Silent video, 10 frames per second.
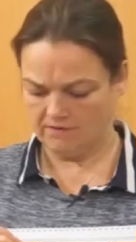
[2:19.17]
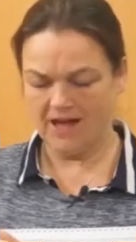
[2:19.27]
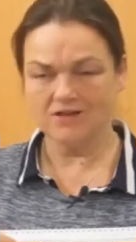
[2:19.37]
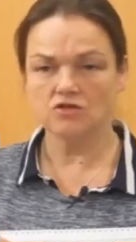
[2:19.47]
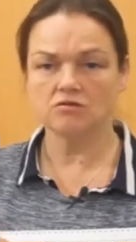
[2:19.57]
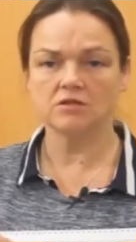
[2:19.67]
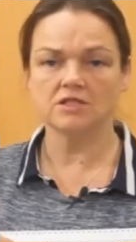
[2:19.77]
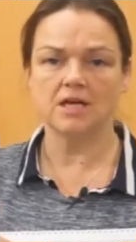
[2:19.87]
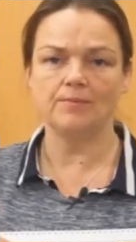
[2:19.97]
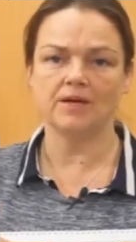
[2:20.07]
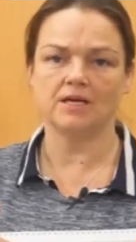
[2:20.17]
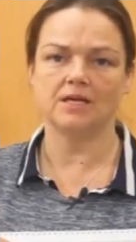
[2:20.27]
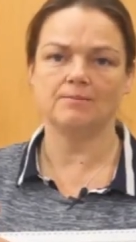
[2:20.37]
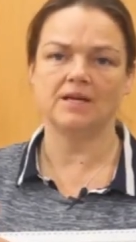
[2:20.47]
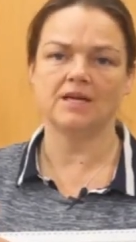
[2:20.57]
Enteral
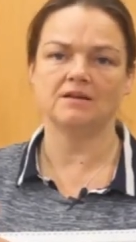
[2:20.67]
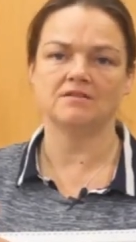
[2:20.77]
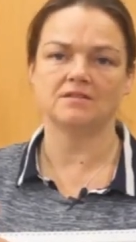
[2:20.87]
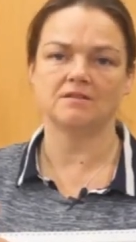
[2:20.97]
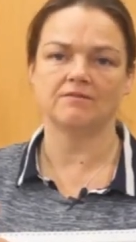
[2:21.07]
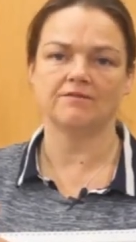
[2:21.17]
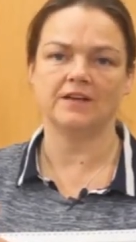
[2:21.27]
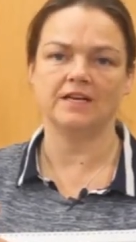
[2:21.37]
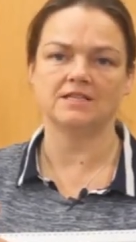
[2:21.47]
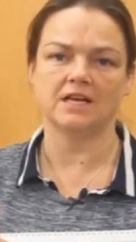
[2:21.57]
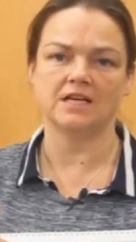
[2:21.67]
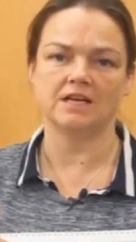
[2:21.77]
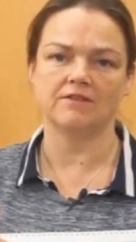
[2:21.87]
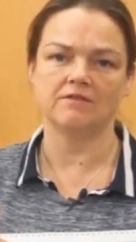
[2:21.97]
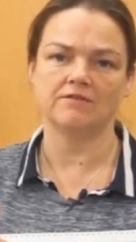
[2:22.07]
typically means feeds that are
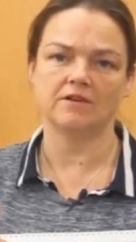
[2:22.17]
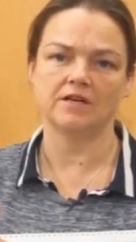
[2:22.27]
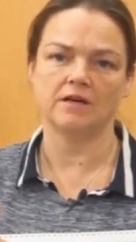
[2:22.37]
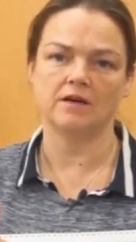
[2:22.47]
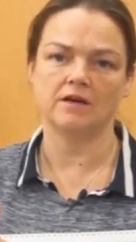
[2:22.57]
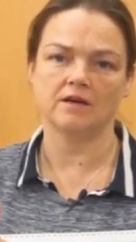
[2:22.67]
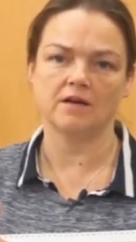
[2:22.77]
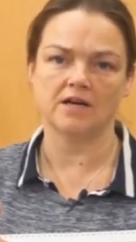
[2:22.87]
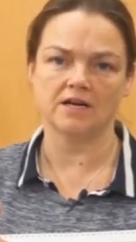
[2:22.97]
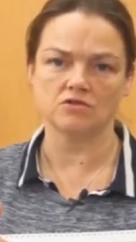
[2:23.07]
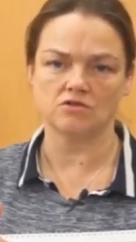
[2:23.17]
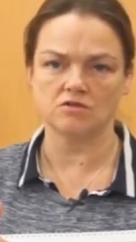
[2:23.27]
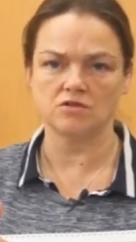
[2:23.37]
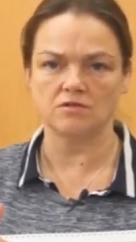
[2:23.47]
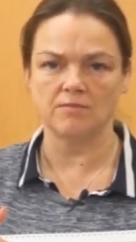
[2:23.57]
given via
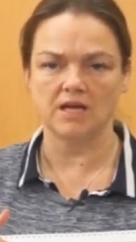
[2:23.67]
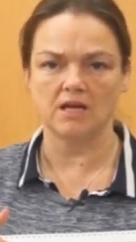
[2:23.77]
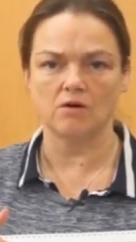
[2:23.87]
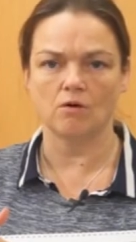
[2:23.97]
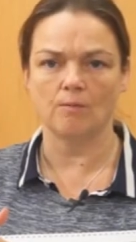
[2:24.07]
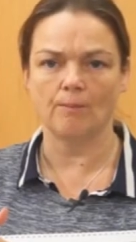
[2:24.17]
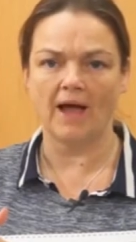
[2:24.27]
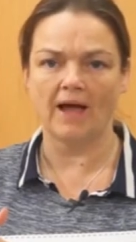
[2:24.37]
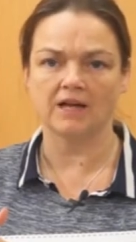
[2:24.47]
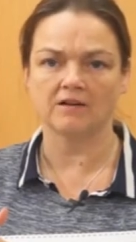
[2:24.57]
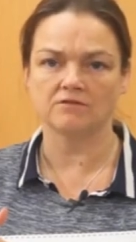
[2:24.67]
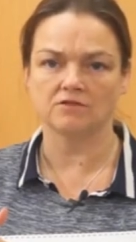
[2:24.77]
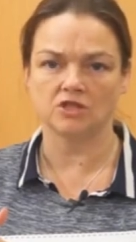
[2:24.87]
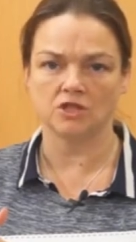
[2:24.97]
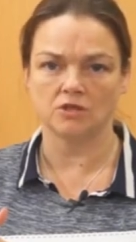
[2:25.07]
gastrostomy or PEG
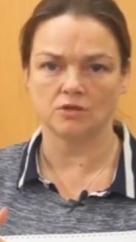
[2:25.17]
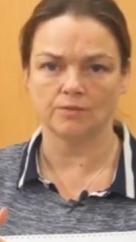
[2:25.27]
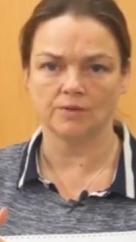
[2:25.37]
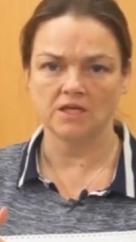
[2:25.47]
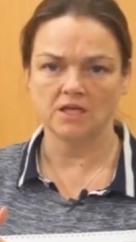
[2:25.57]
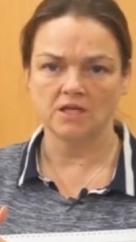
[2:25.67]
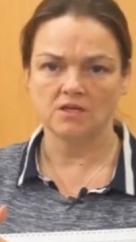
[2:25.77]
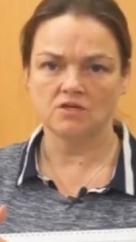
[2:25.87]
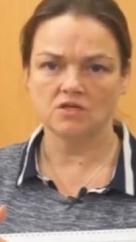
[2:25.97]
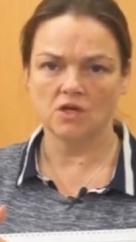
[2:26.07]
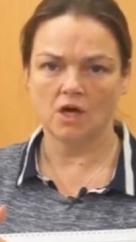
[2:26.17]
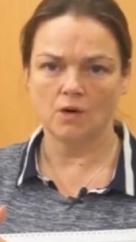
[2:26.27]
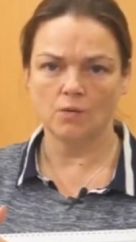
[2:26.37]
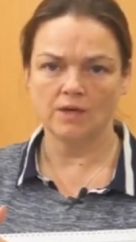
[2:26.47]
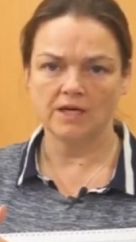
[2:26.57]
tube.
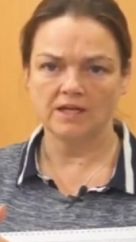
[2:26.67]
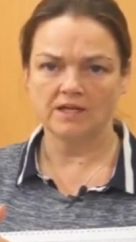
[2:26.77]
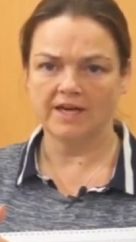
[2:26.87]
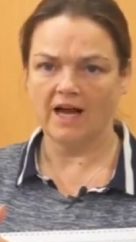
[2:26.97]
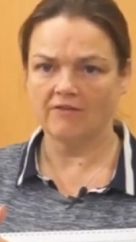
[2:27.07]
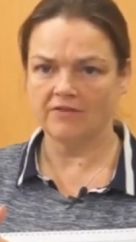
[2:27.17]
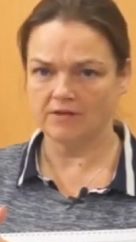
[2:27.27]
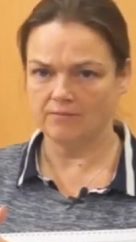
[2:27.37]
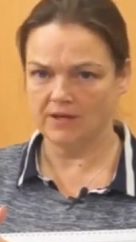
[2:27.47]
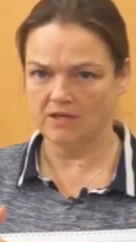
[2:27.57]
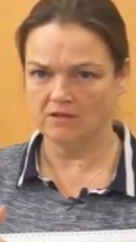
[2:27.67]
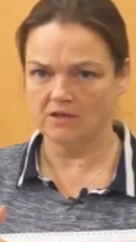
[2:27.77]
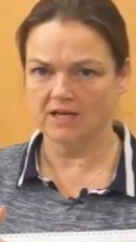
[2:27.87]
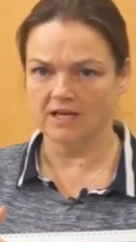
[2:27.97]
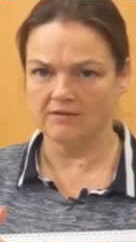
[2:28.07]
So they haven't
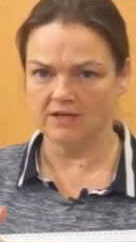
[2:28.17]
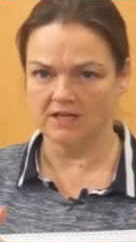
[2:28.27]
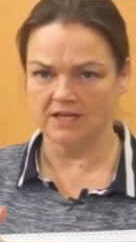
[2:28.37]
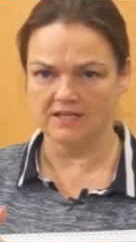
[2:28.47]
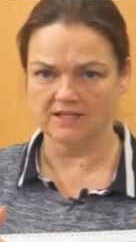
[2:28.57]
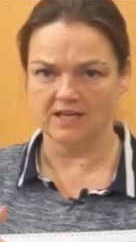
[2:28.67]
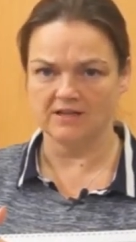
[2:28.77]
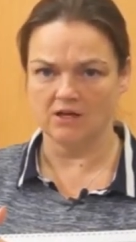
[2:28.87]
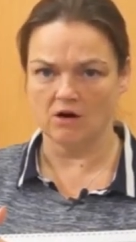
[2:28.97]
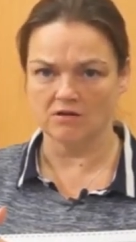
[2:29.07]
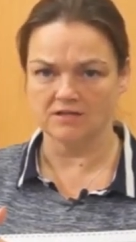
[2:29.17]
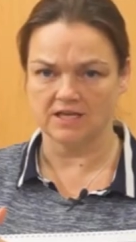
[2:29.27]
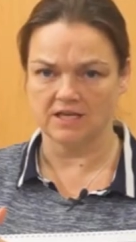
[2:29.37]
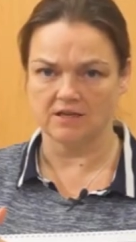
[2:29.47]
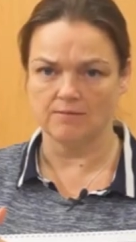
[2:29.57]
been giving this in the
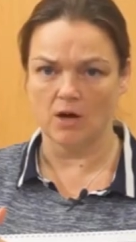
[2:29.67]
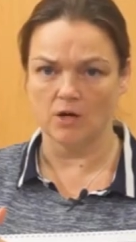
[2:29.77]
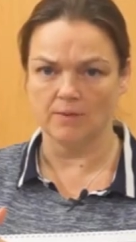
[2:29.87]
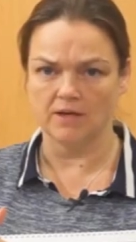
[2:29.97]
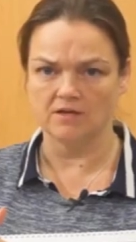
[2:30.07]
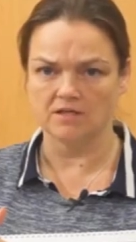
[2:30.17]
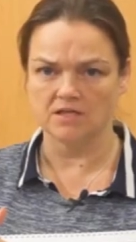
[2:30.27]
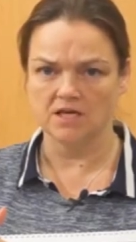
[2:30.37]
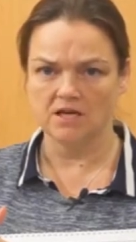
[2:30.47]
OSCE at the moment.